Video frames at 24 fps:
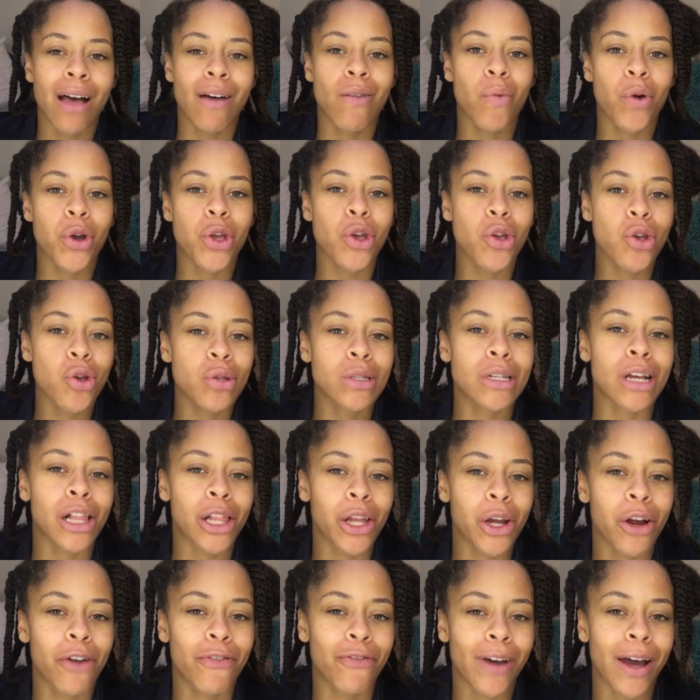how when you use a
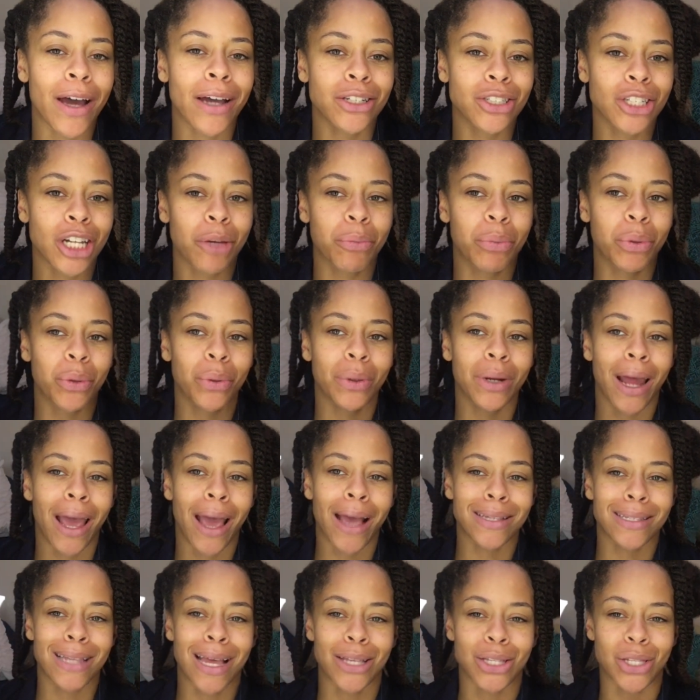clarifying shampoo, it
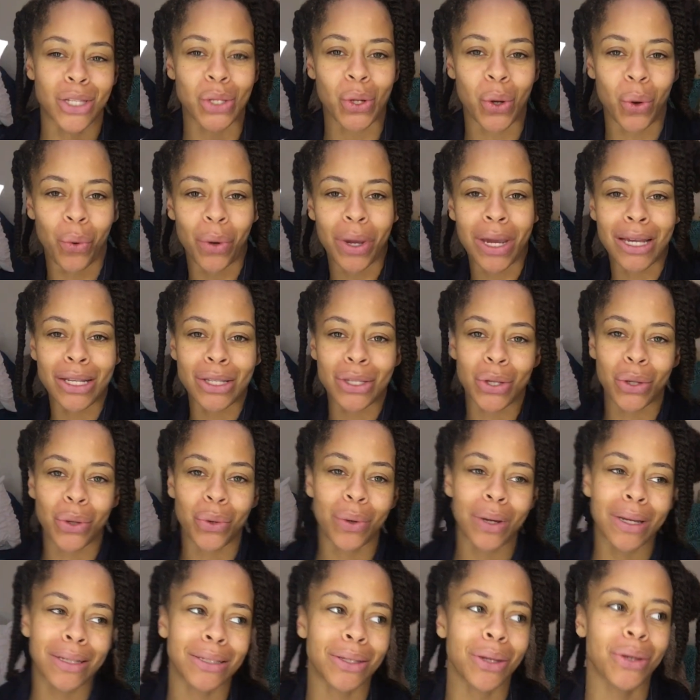has that squeak to it,